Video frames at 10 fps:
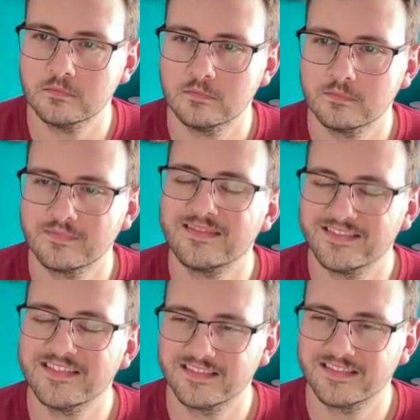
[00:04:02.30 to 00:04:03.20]

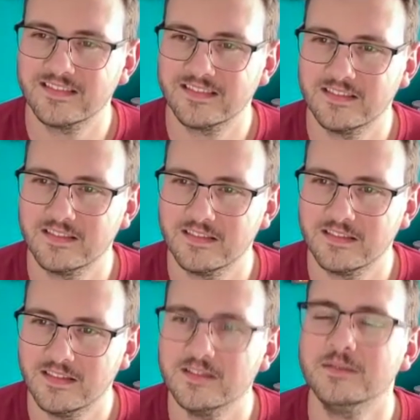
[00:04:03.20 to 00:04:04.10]

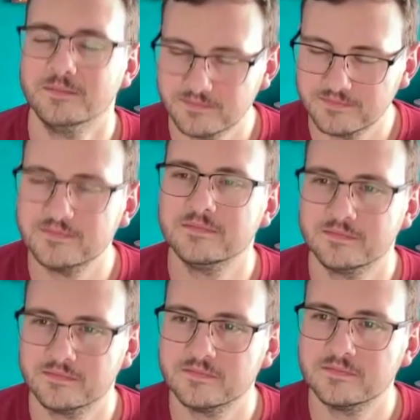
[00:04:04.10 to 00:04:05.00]

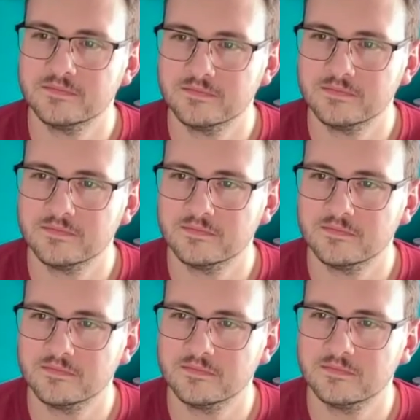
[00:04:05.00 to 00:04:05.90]

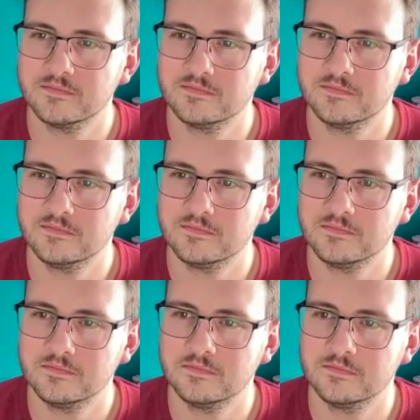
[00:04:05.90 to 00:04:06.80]

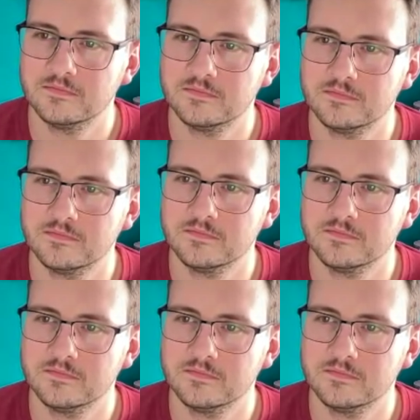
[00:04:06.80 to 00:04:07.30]
No words are spoken by the person on screen.